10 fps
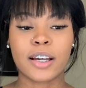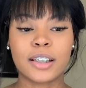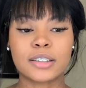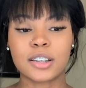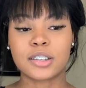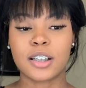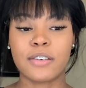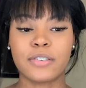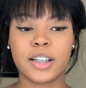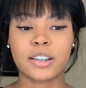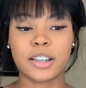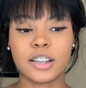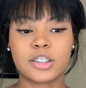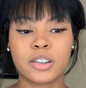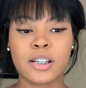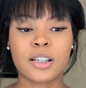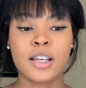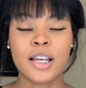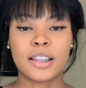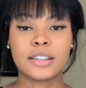Can I start y'all off with anything to drink?"
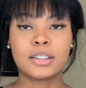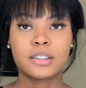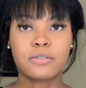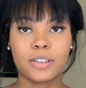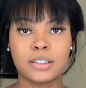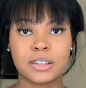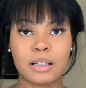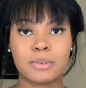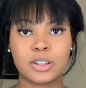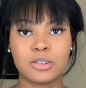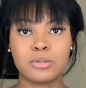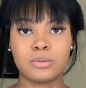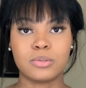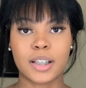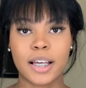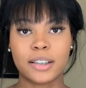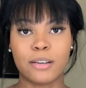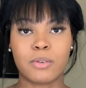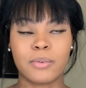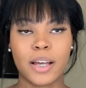This is the first step that you, like,
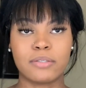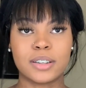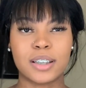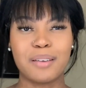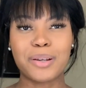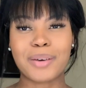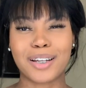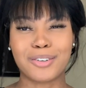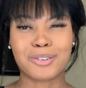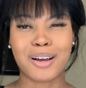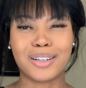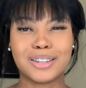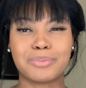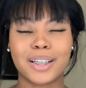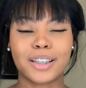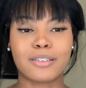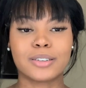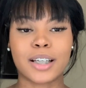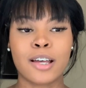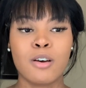that we would have to say. I'm not about to go through all this, but I think it
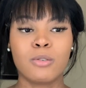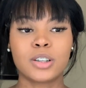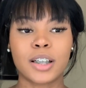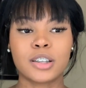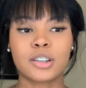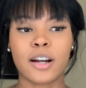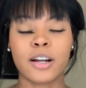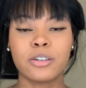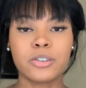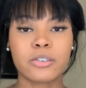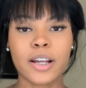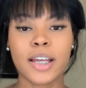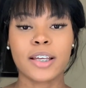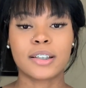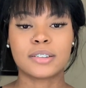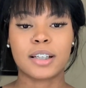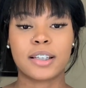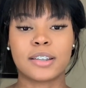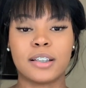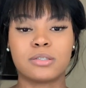was like, "Would you like to try our Hooters?" Because,
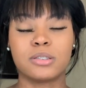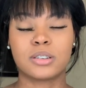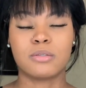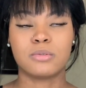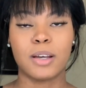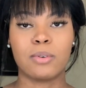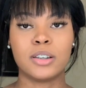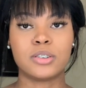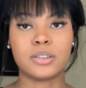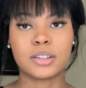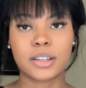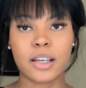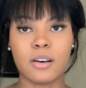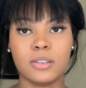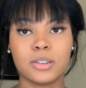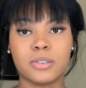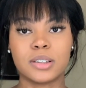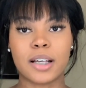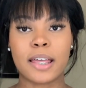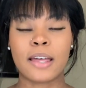like, that's what they wanted you to sell. So
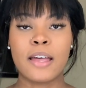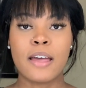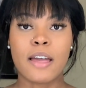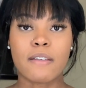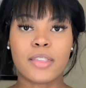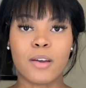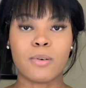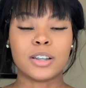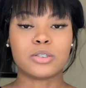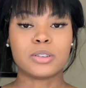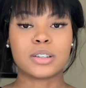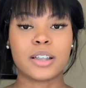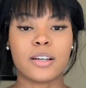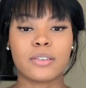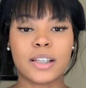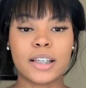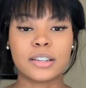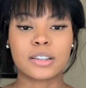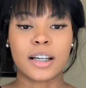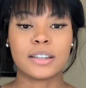it's like, if they wanted you to sell
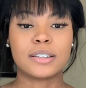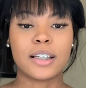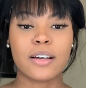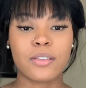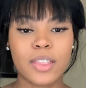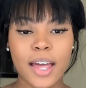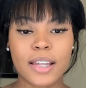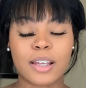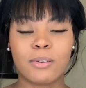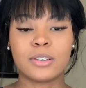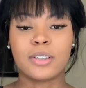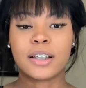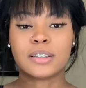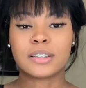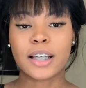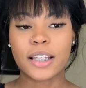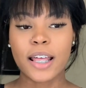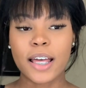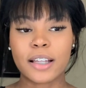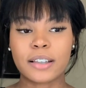this, you got to sell that. They want you to say
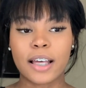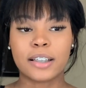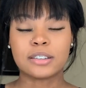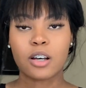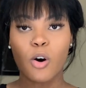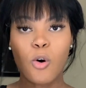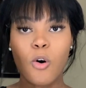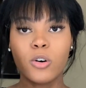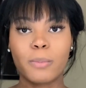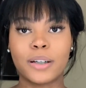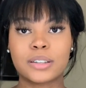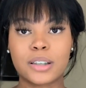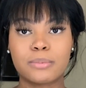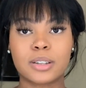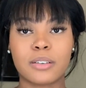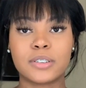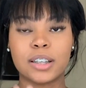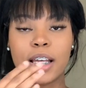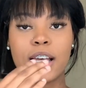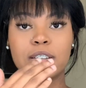that. Like, that's a whole part of step of service.
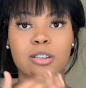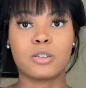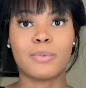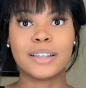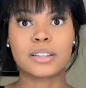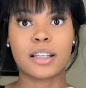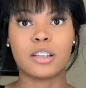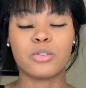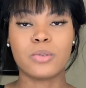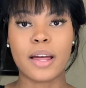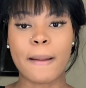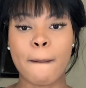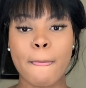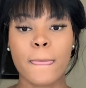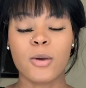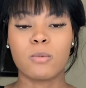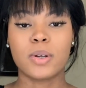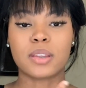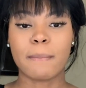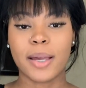And so you basically have to do that
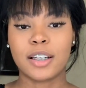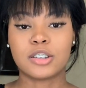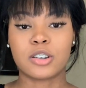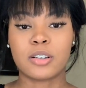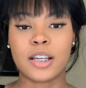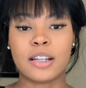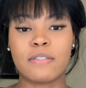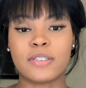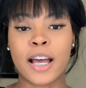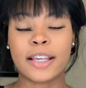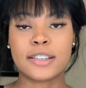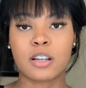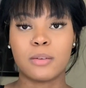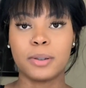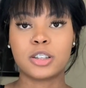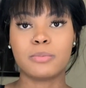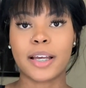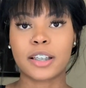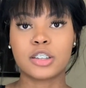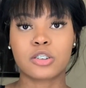with the manager. And if not, he's going to put you
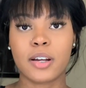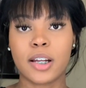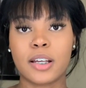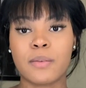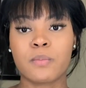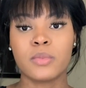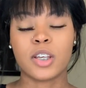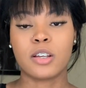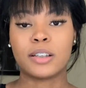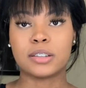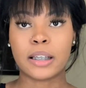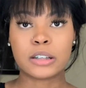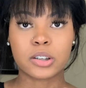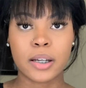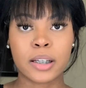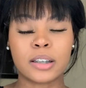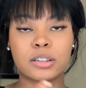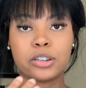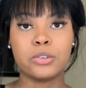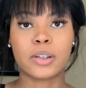back in training. You're going to stay in training
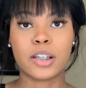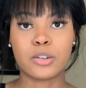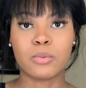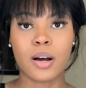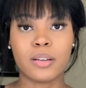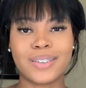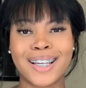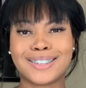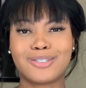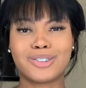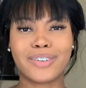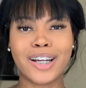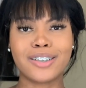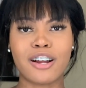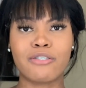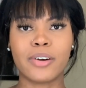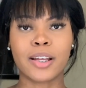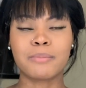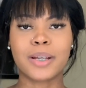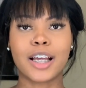until you can do all of that. So it's very
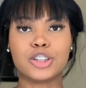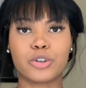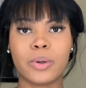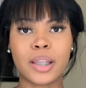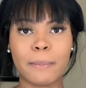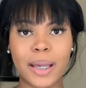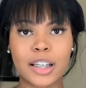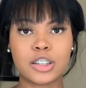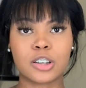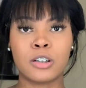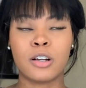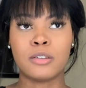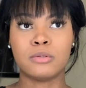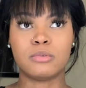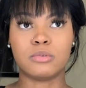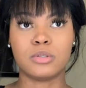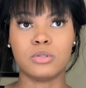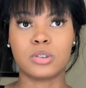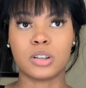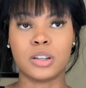nerve-wracking because you're with a manager and
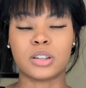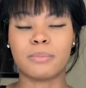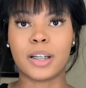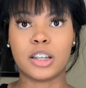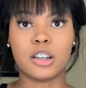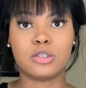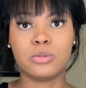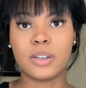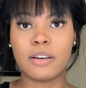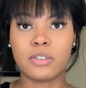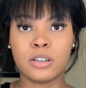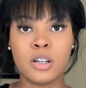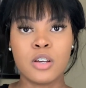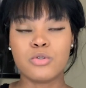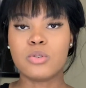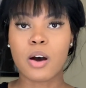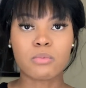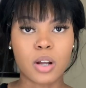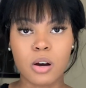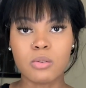usually somebody that you
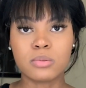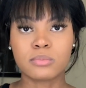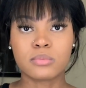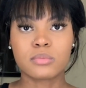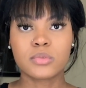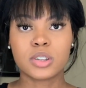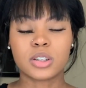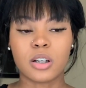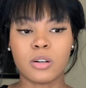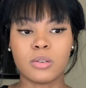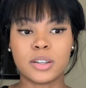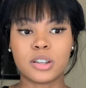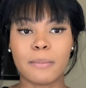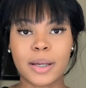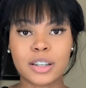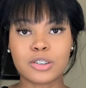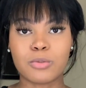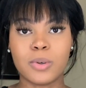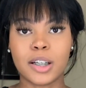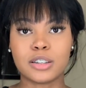don't know. So it's your manager,
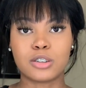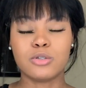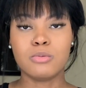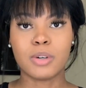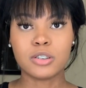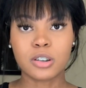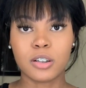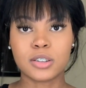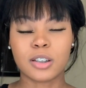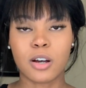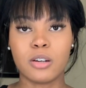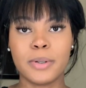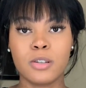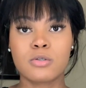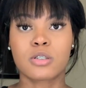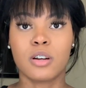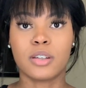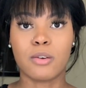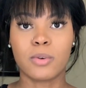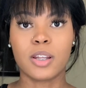one. Two, most girls that go to be Hooters girl,
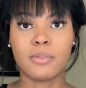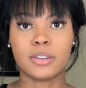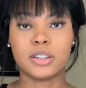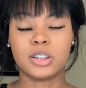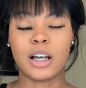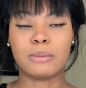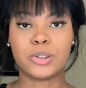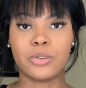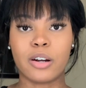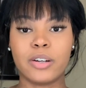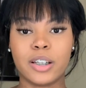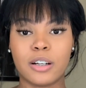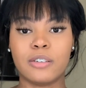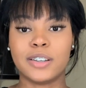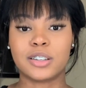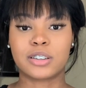they really want this job. So you already nervous.